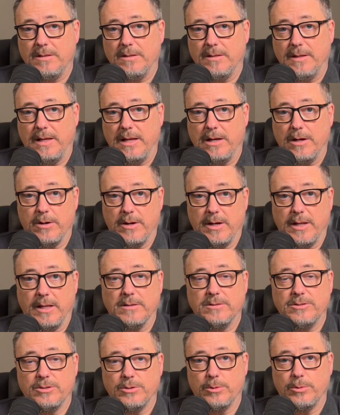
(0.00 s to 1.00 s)
area
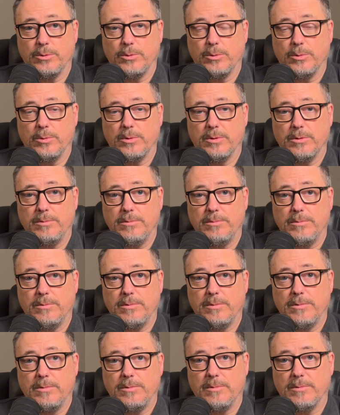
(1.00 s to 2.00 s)
to
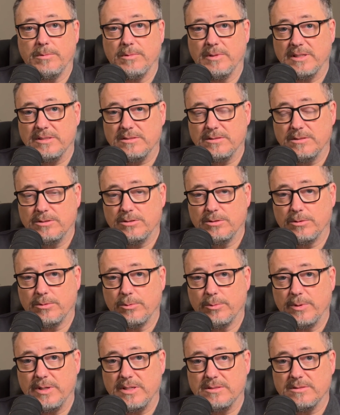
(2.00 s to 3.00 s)
listen to
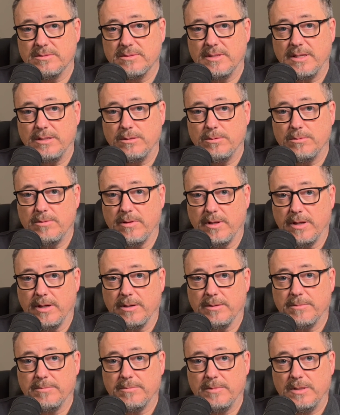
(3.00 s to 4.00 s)
the reasons that you're
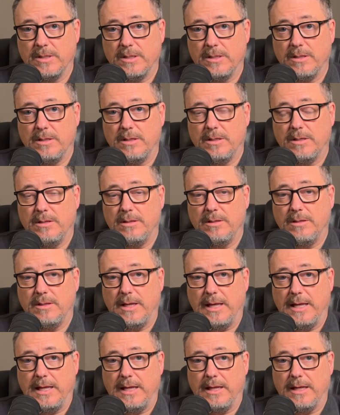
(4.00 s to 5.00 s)
there.
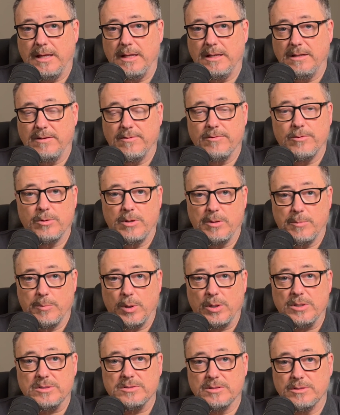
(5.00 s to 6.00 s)
And if they're in
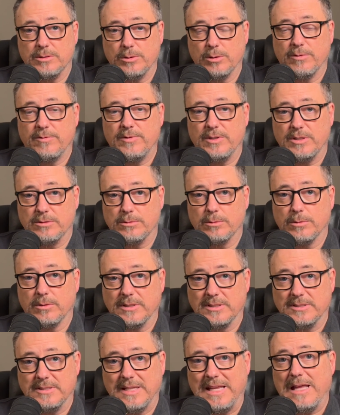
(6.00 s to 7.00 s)
person, do a physical
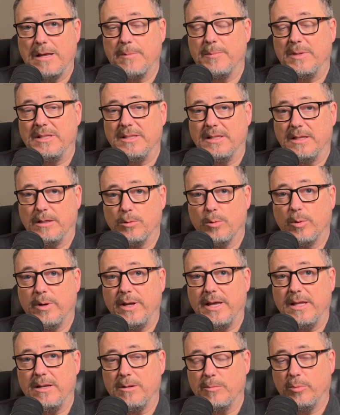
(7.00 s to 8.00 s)
exam, and then go
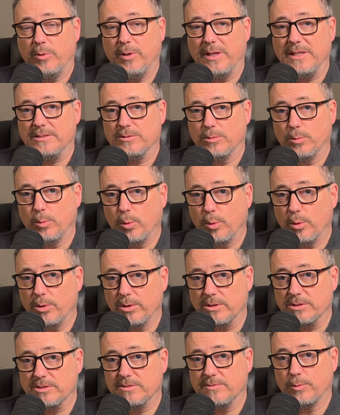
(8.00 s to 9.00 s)
ahead and place
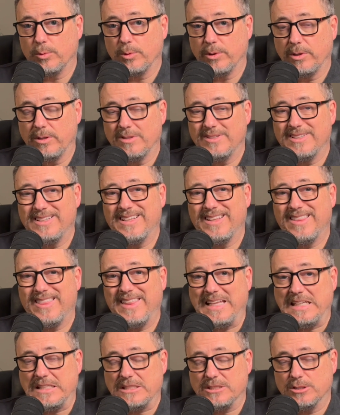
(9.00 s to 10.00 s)
orders for you to get
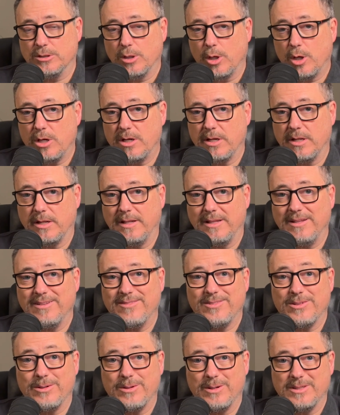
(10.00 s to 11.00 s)
things started
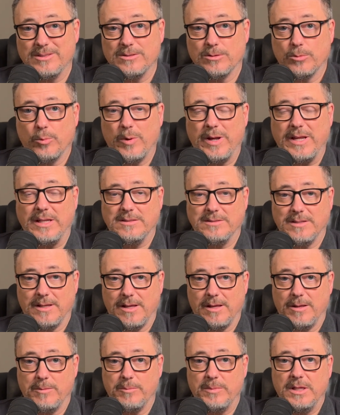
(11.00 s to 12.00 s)
if there is a wait
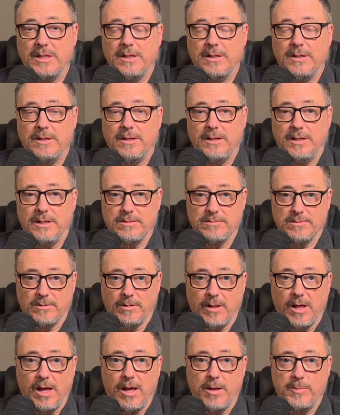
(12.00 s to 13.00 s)
time in the
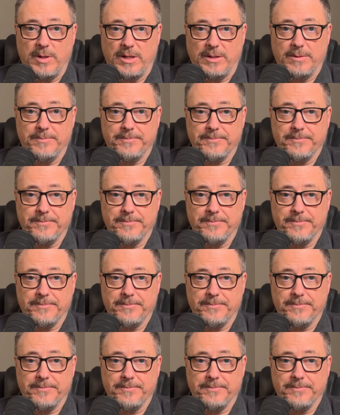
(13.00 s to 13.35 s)
lobby,